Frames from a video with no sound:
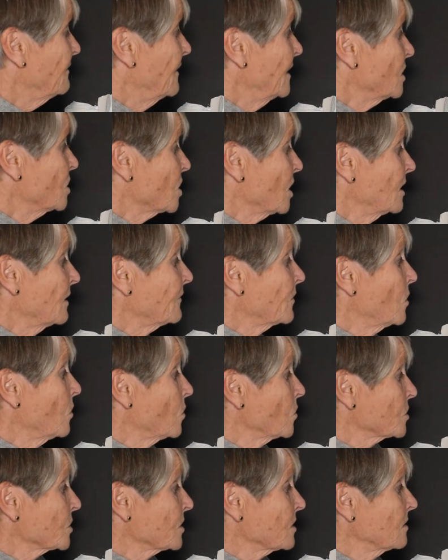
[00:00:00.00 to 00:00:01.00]
eventually, of
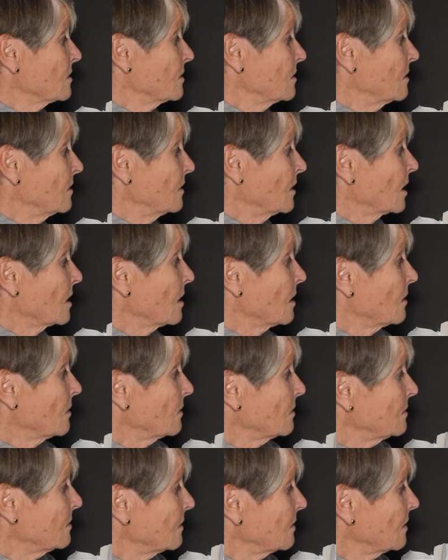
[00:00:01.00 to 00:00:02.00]
course, in the
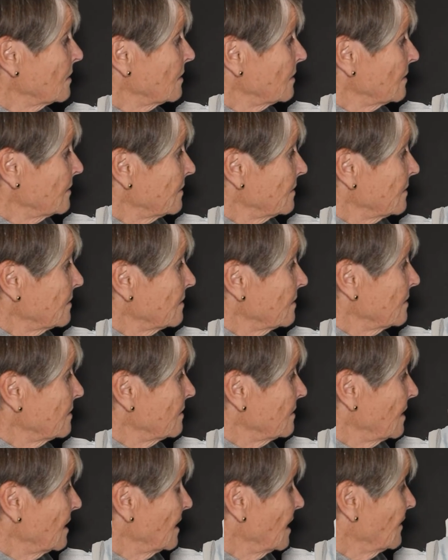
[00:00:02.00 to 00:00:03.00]
cold,
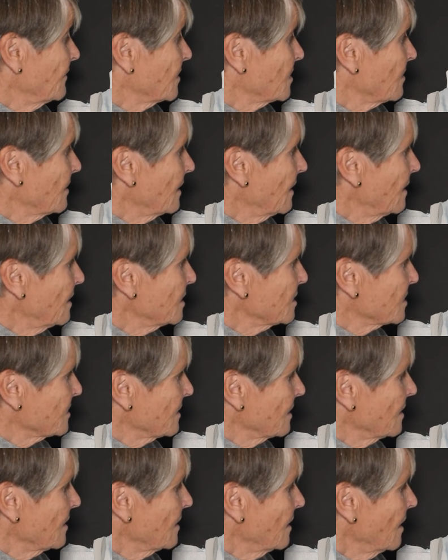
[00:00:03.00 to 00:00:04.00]
the inevitable
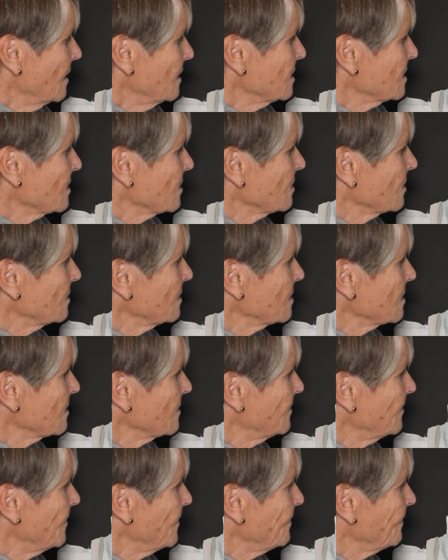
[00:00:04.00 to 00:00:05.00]
ice icicles.
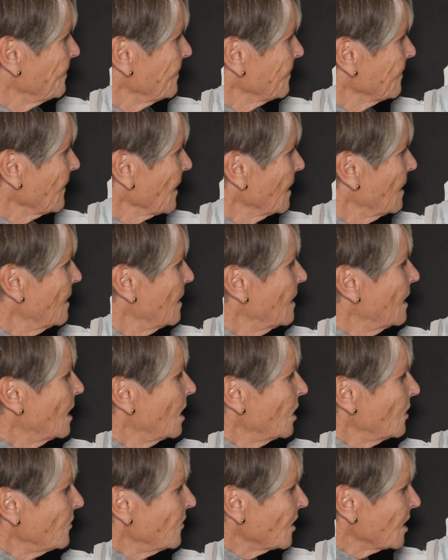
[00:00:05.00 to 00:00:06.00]

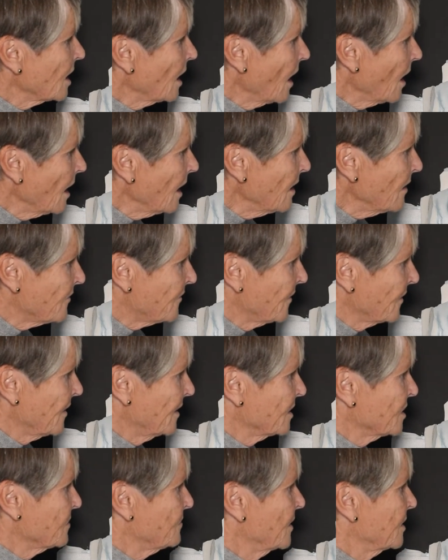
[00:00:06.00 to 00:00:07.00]
The colour for this